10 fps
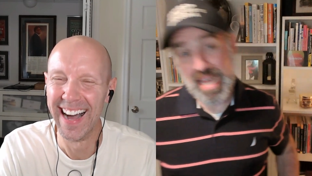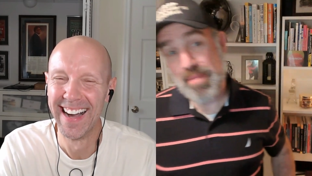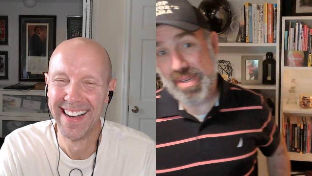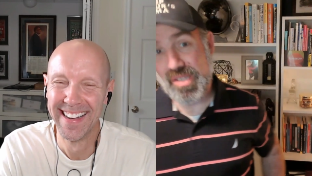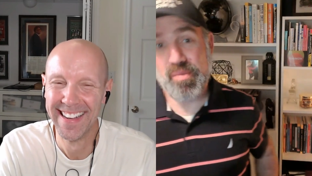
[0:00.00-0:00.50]

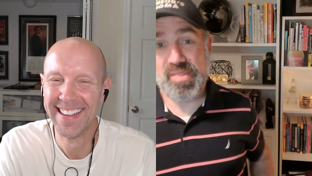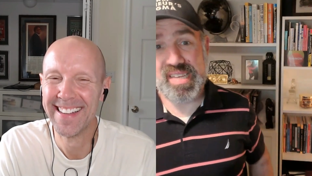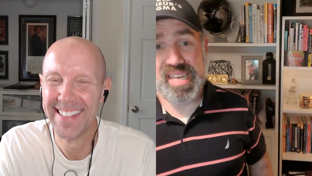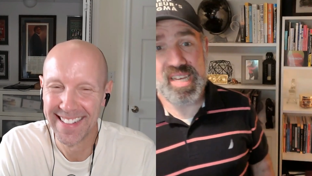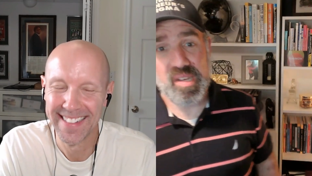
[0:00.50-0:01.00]
Speaker 1: him, I assume it was
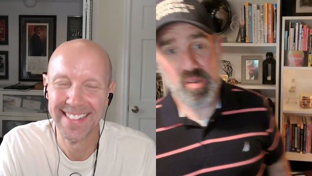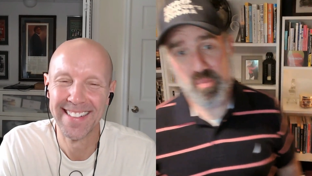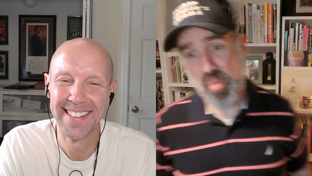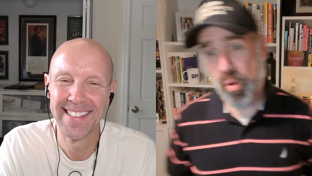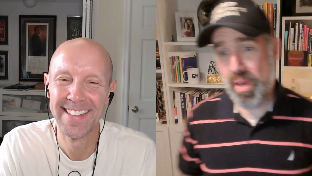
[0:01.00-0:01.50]
a he, a
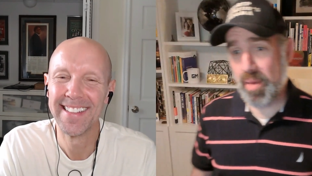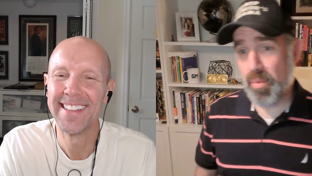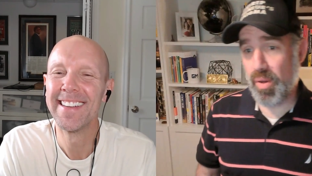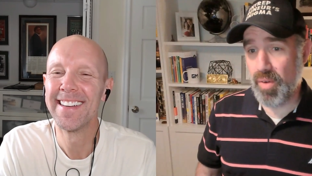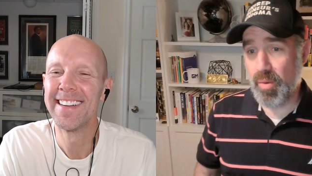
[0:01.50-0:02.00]
boy,
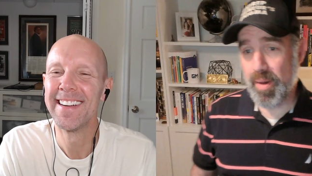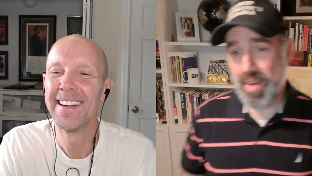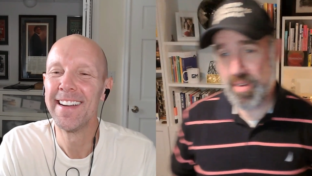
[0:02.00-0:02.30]
boy robot,